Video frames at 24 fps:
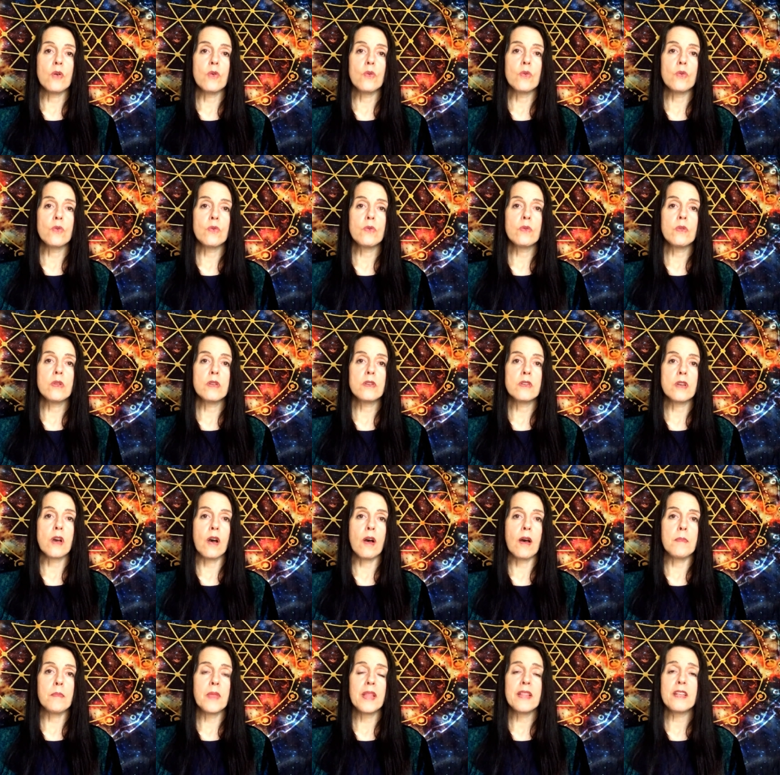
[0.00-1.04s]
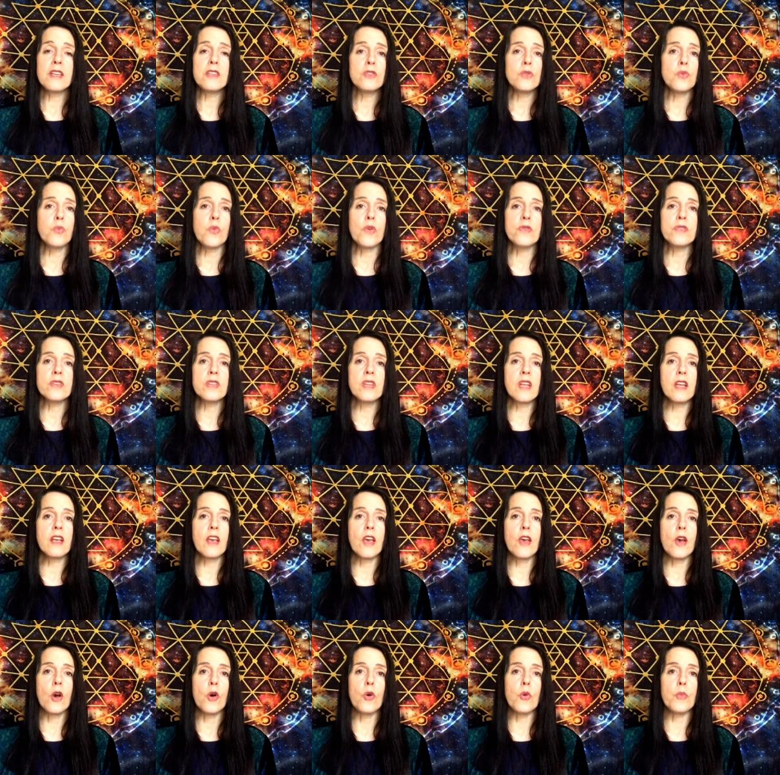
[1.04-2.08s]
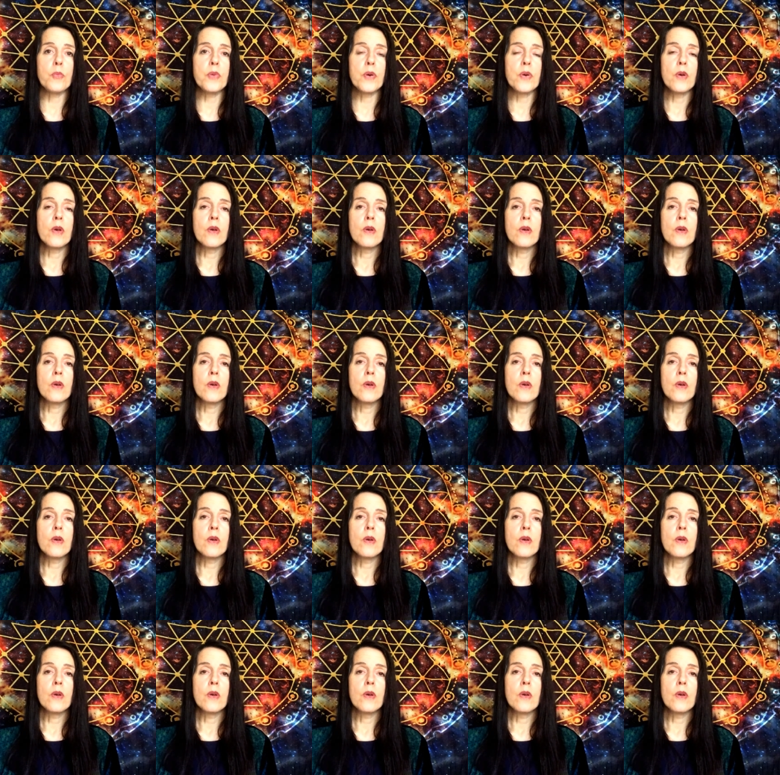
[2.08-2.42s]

all the time. They're just wanting help.